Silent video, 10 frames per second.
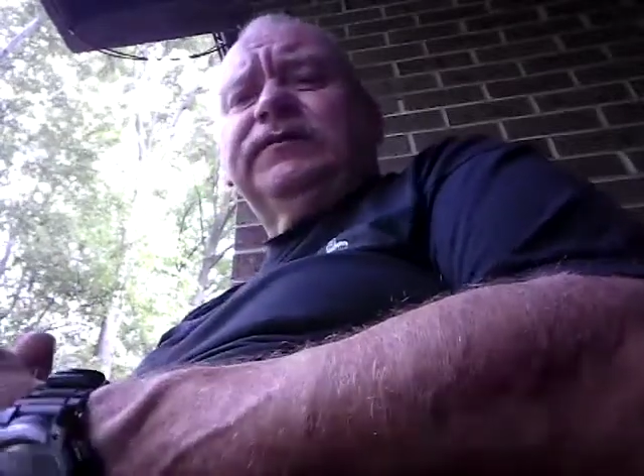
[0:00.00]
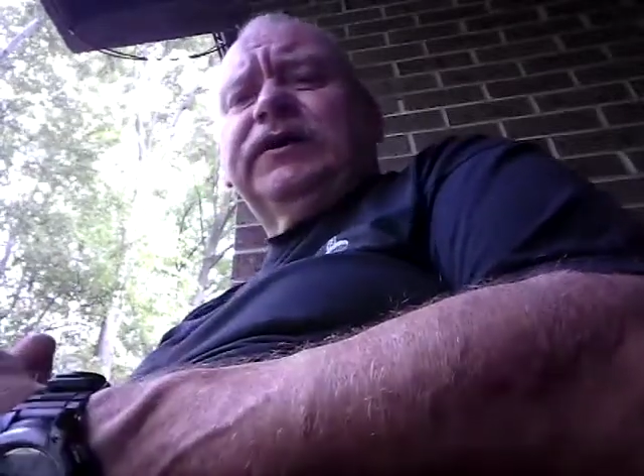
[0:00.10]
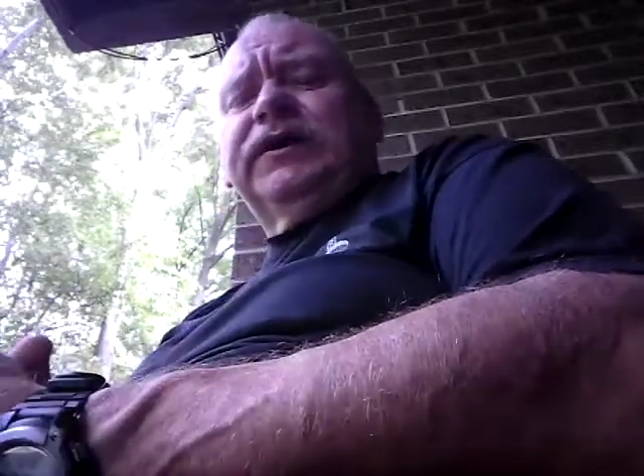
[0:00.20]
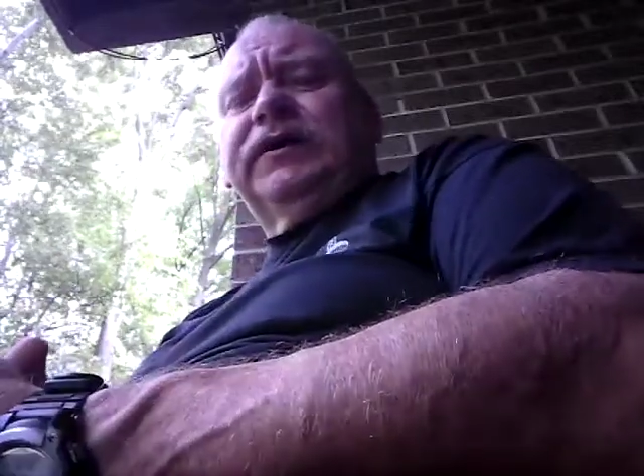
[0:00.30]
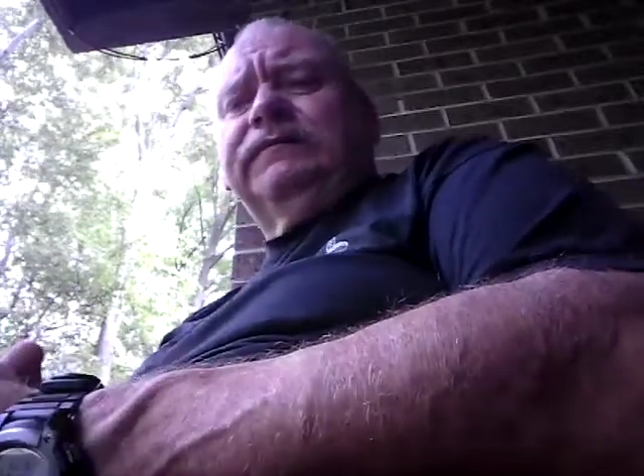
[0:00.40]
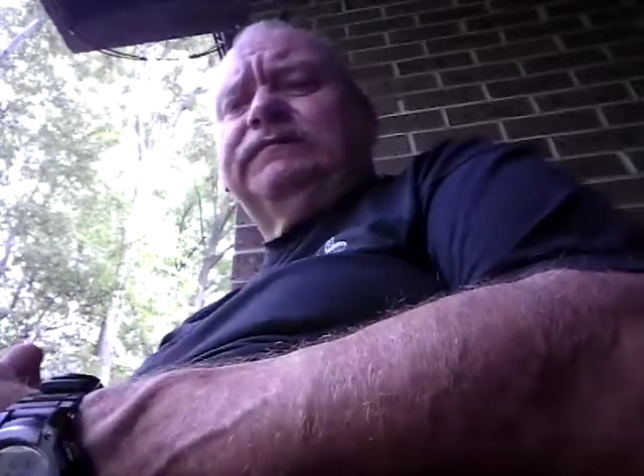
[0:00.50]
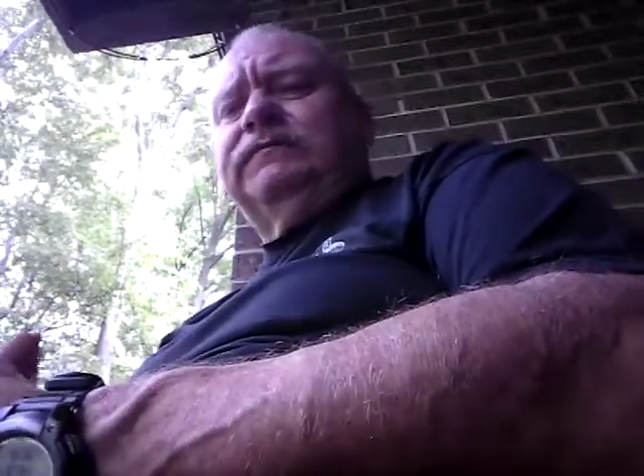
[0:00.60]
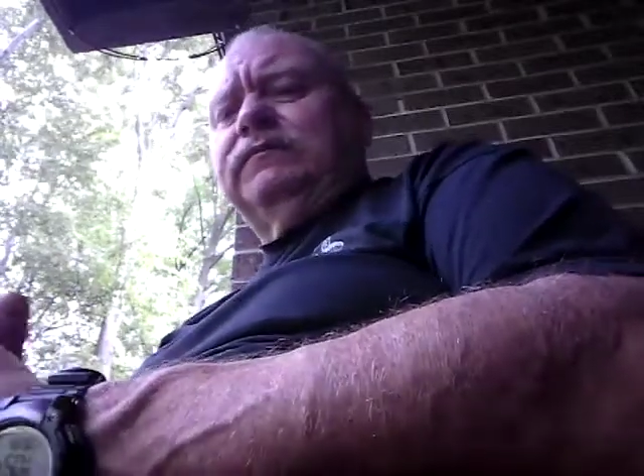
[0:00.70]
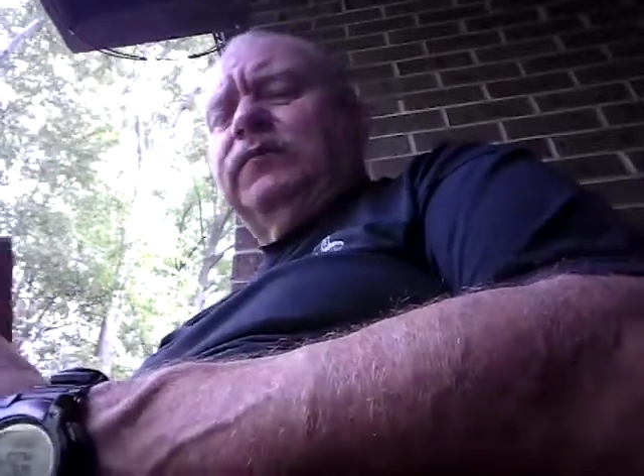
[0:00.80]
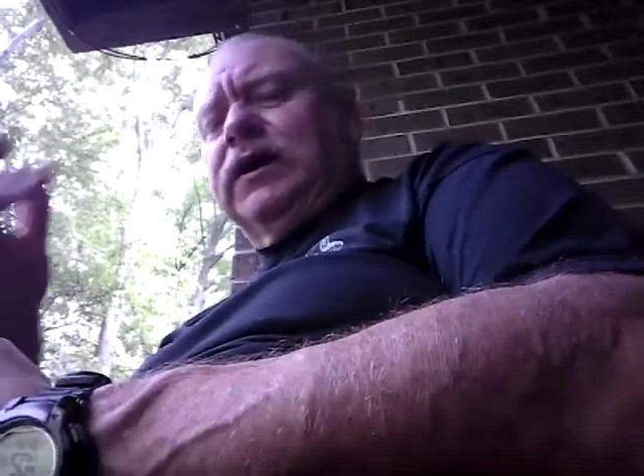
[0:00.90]
when I
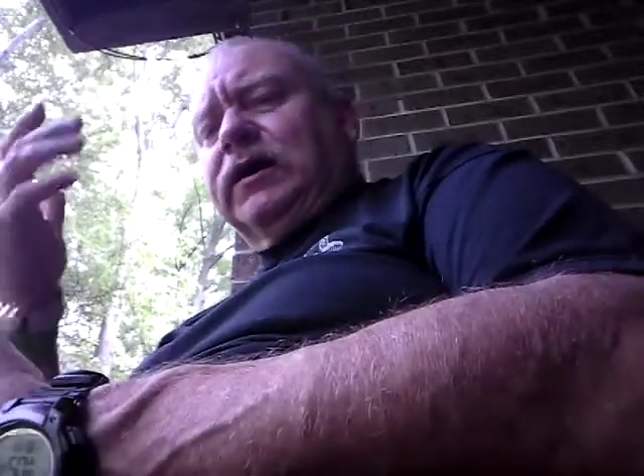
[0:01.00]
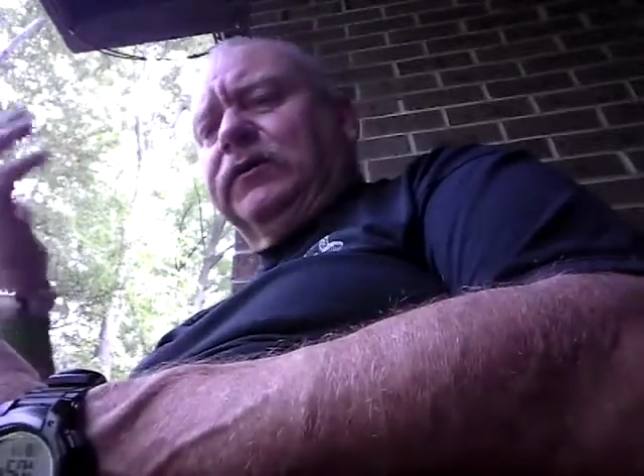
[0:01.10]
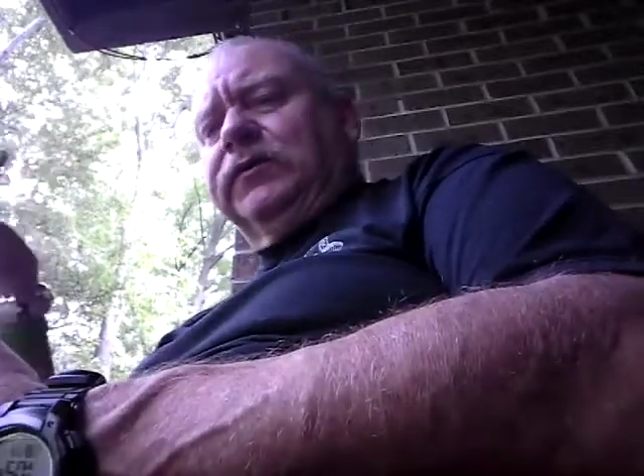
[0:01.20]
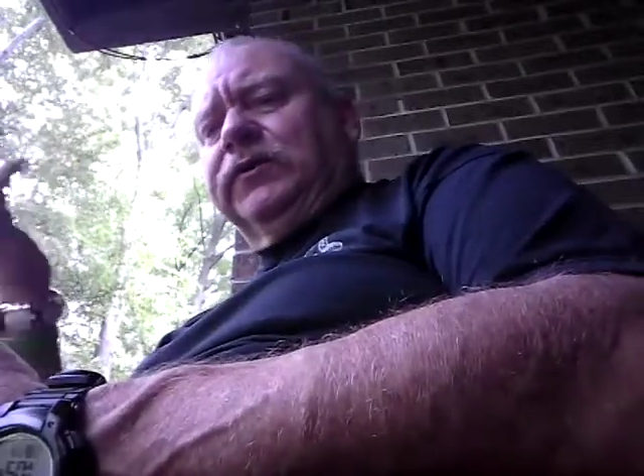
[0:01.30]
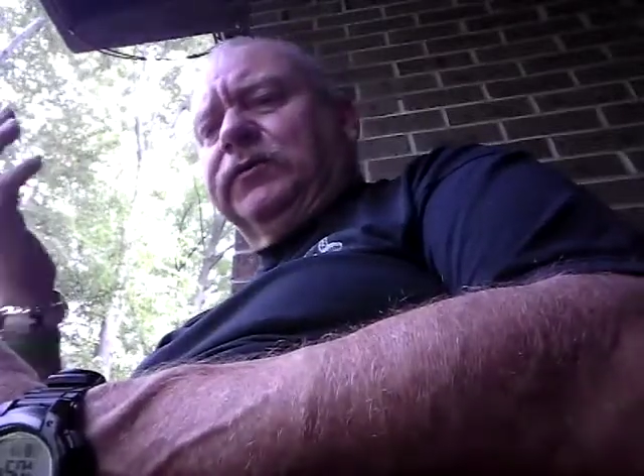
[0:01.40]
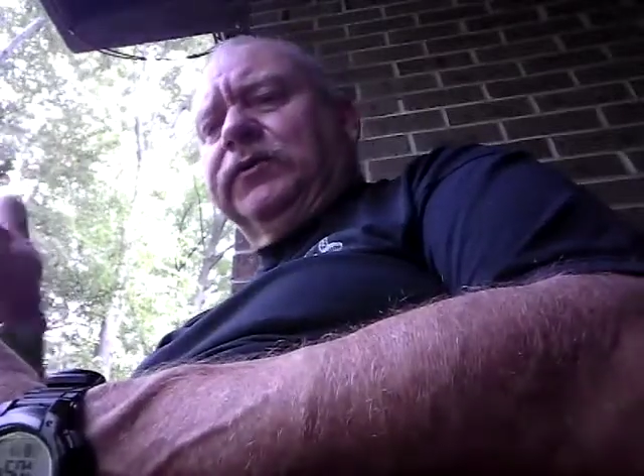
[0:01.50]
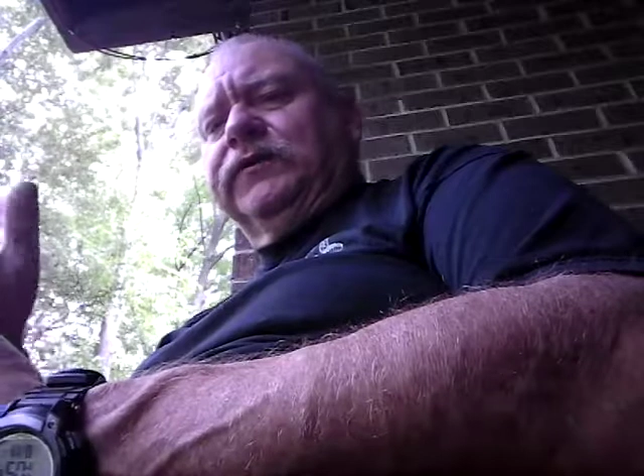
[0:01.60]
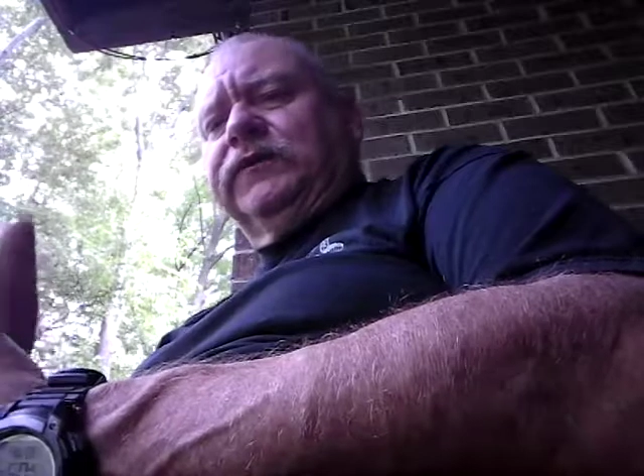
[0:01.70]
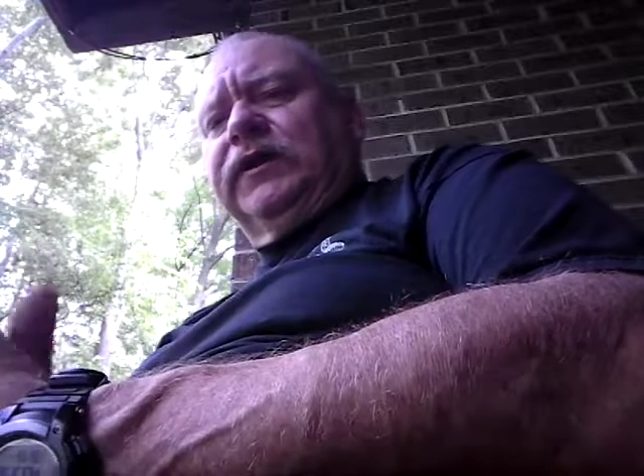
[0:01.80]
walk out in the woods